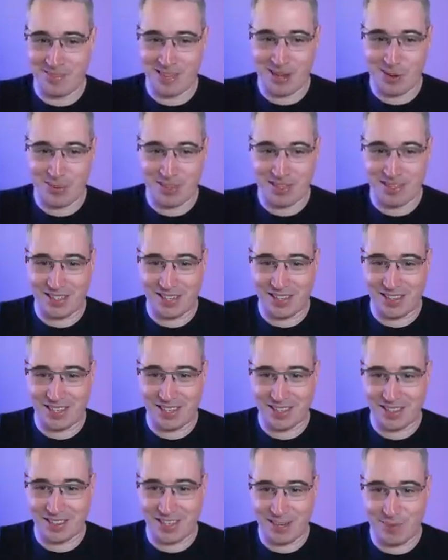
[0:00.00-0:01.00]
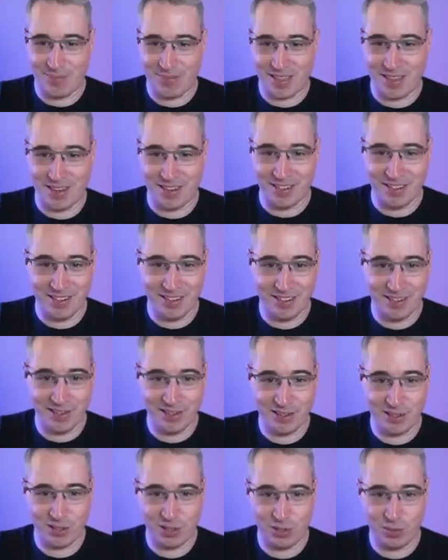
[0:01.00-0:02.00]
Now we can take that same thing,
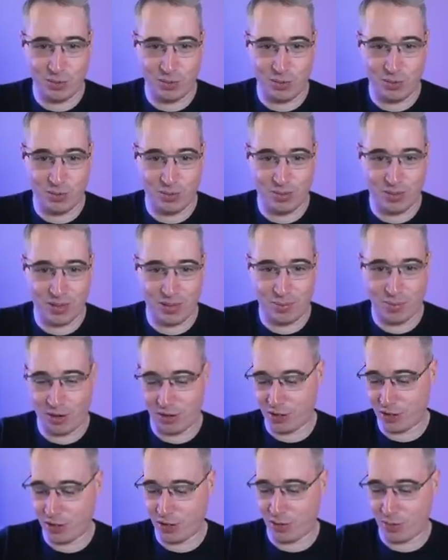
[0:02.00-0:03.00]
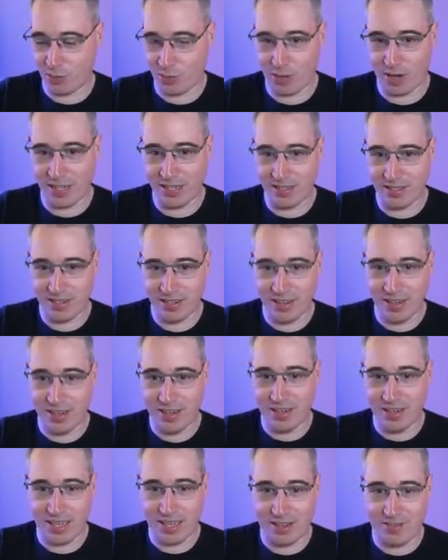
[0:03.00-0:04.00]
do the margin right,
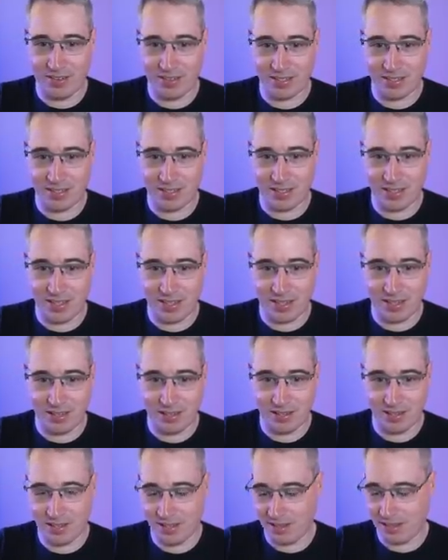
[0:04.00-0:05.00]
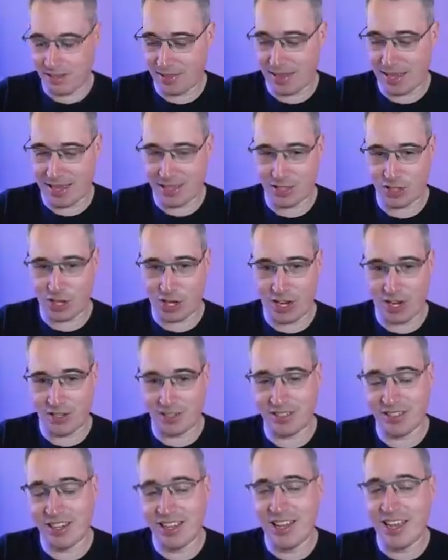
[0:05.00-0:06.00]
if it's the last
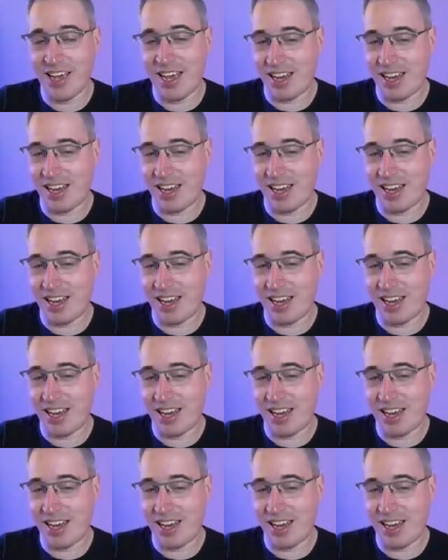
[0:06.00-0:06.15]
child.